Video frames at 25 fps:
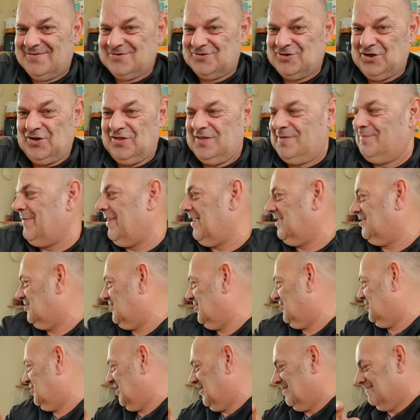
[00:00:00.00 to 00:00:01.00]
Not the
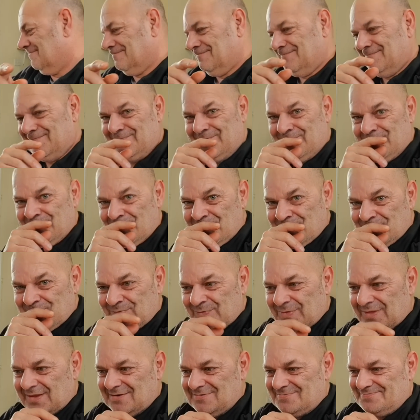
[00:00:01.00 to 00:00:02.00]
best, is it? Oh, that
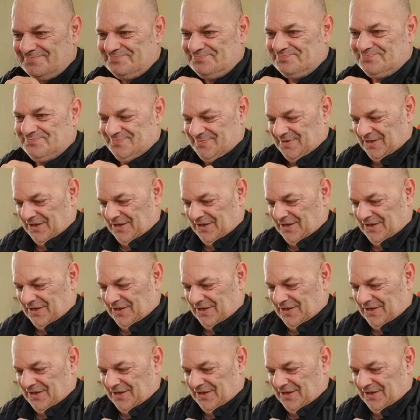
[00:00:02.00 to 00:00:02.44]
tastes nasty.